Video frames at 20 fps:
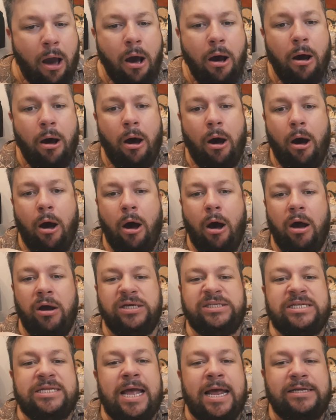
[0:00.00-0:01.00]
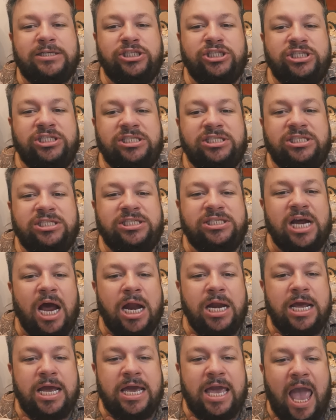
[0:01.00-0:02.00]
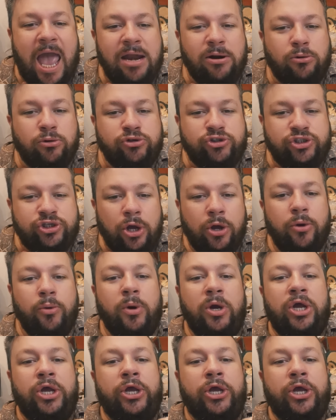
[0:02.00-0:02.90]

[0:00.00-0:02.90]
Oh, isn't that stunning and also